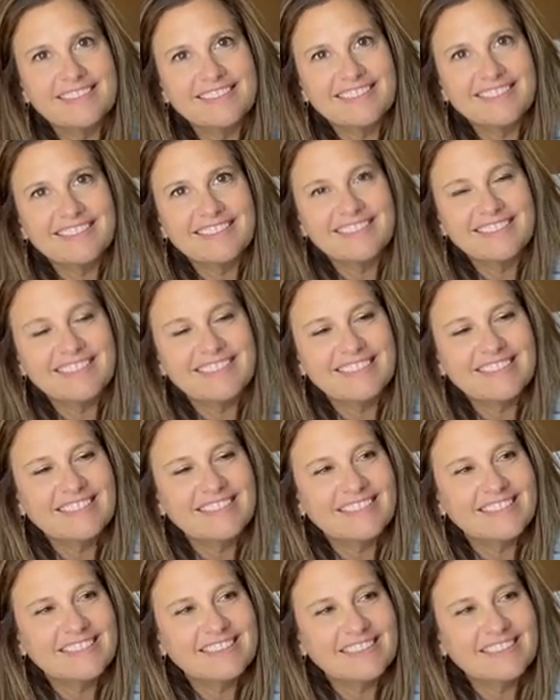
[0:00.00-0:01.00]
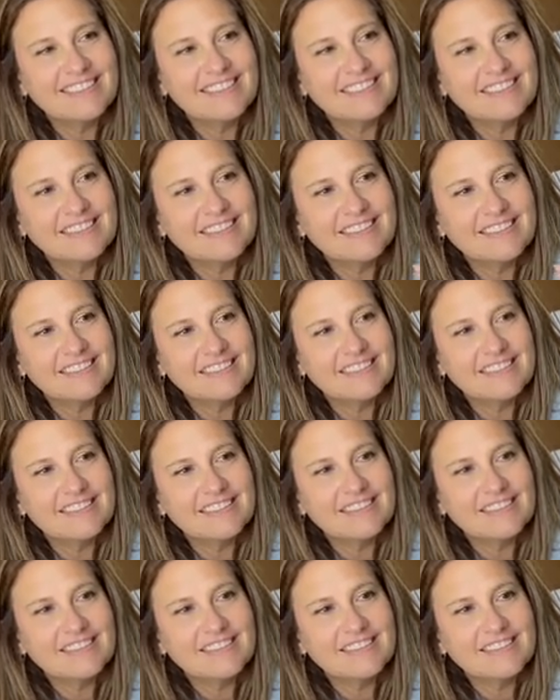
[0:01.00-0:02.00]

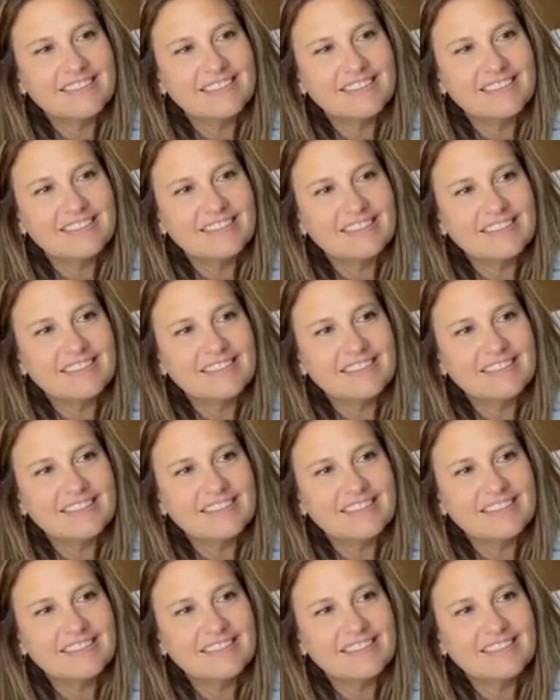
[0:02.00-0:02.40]
(not speaking)